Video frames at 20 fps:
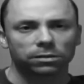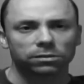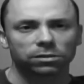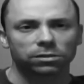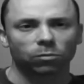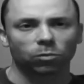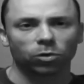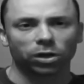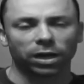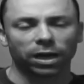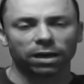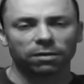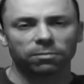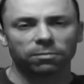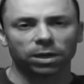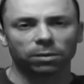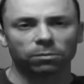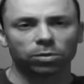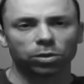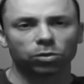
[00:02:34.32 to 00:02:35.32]
someone gave
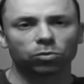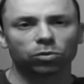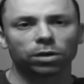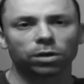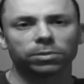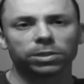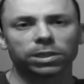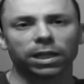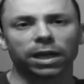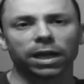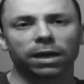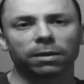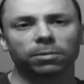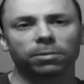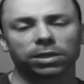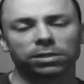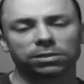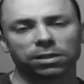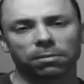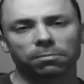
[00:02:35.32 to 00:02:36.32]
me a blue ribbon today
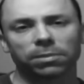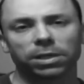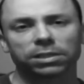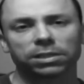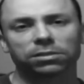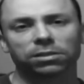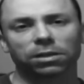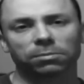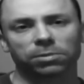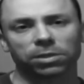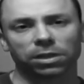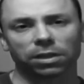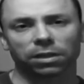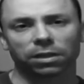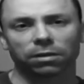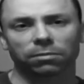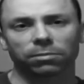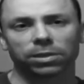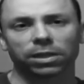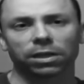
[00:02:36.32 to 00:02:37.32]
because I meant something
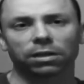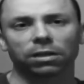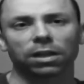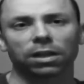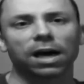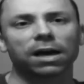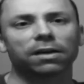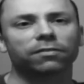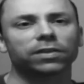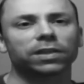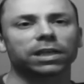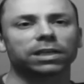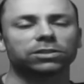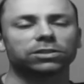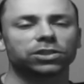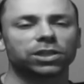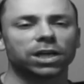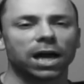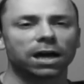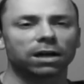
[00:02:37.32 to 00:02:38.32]
to them in their life, and they
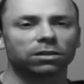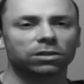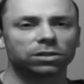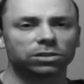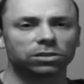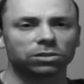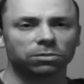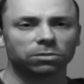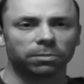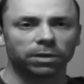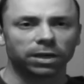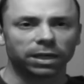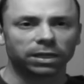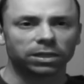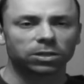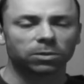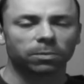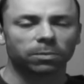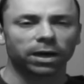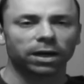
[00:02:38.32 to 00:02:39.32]
challenged
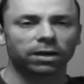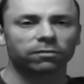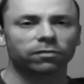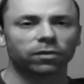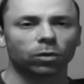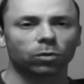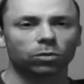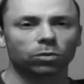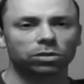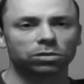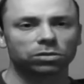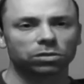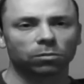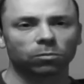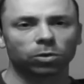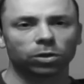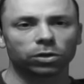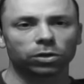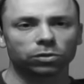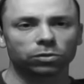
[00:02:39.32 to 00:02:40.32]
me to pay it forward to
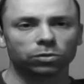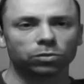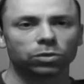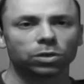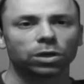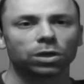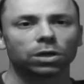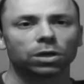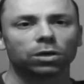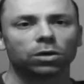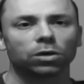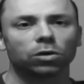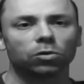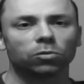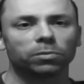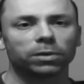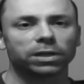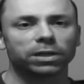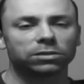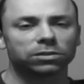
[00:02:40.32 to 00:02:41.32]
someone
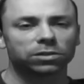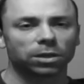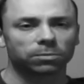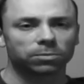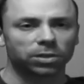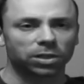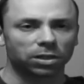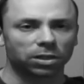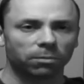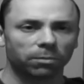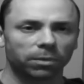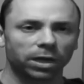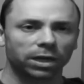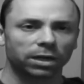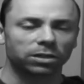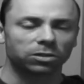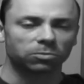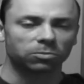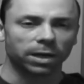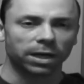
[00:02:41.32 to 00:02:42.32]
who means something to
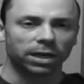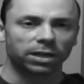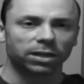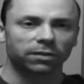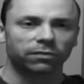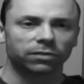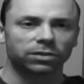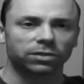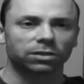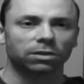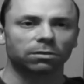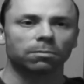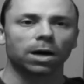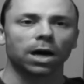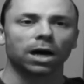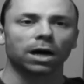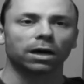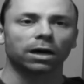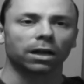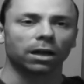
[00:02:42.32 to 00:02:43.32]
me and has made a difference in
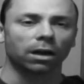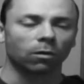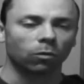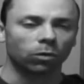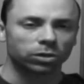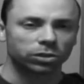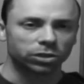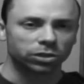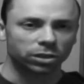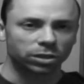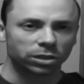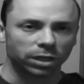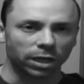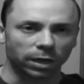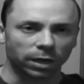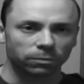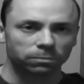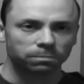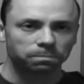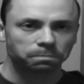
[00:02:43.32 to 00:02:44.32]
mine. And I want you to
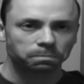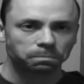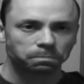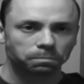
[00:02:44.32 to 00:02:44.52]
know